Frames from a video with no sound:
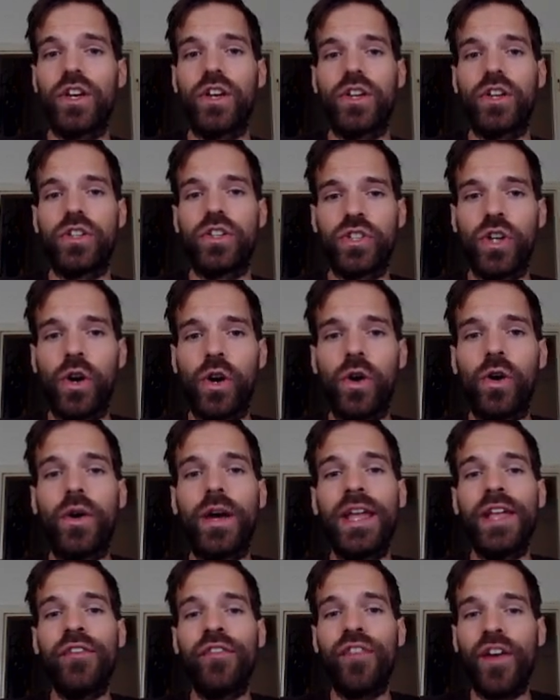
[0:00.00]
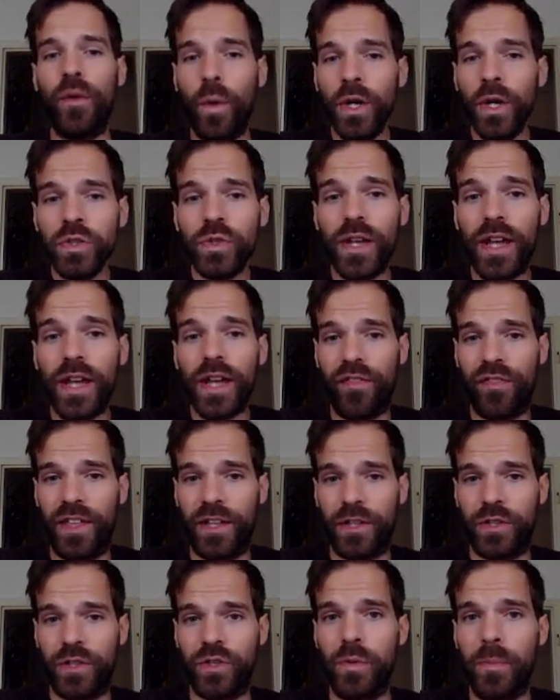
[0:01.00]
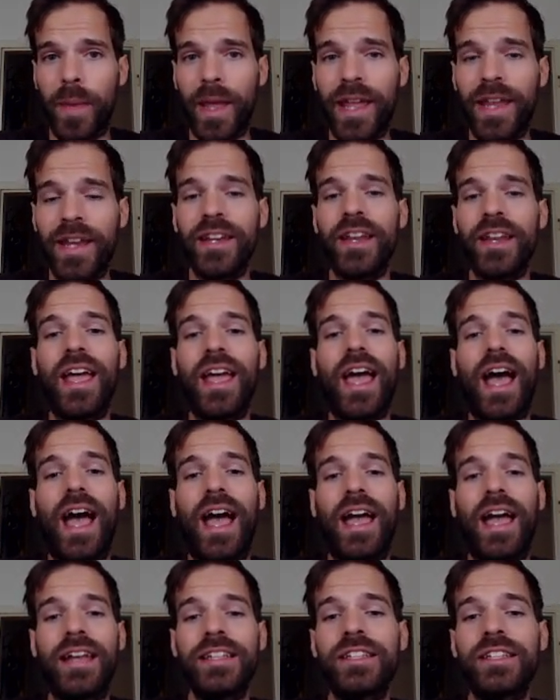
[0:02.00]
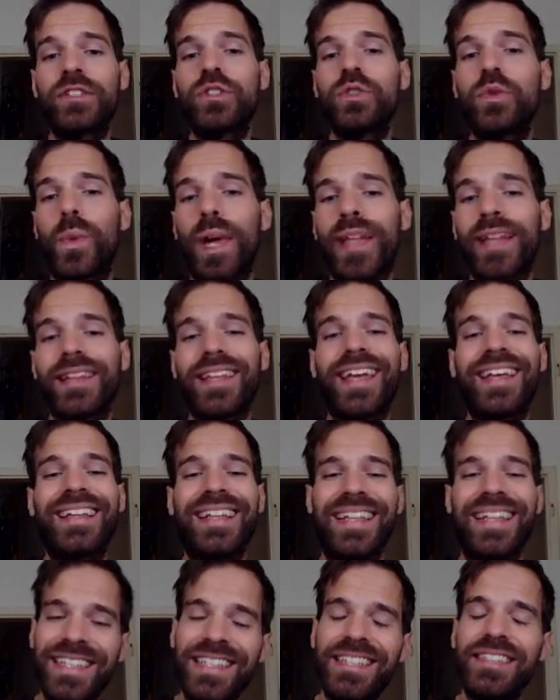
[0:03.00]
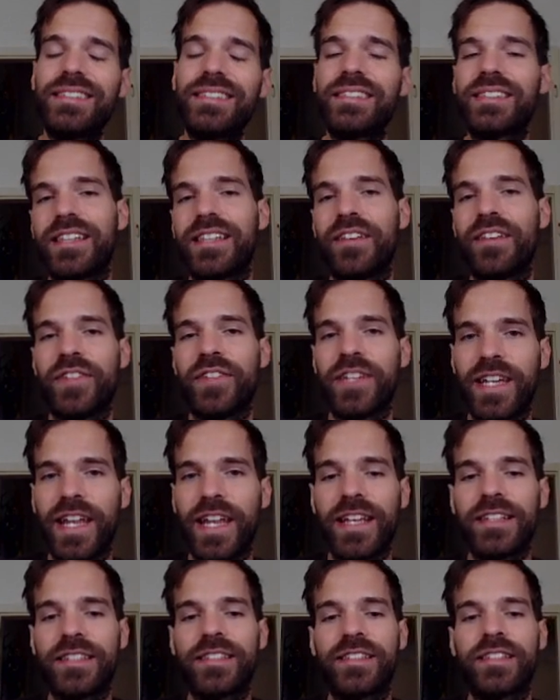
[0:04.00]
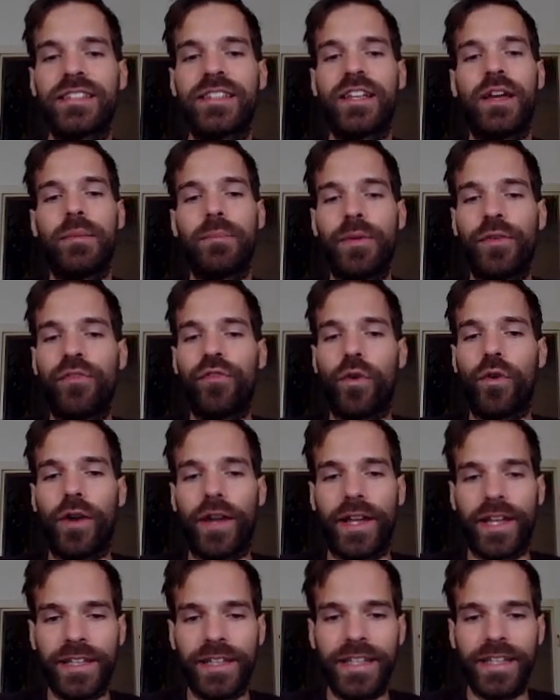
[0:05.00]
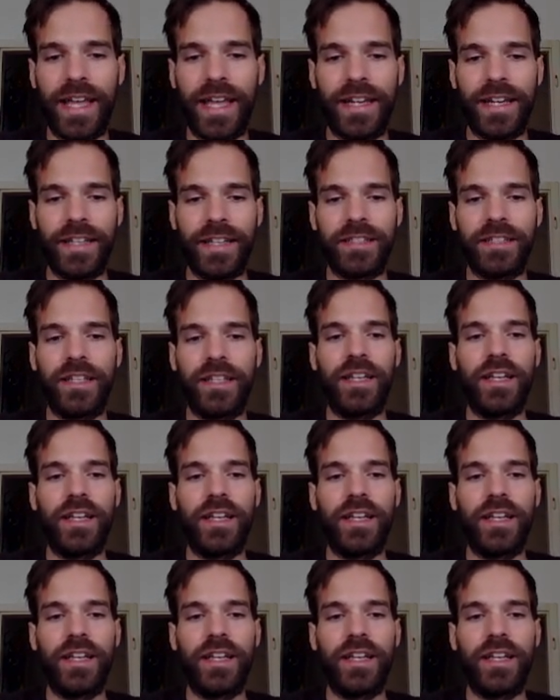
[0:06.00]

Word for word: So if I want to have that domain, I need to wait at least seven days before I can get it.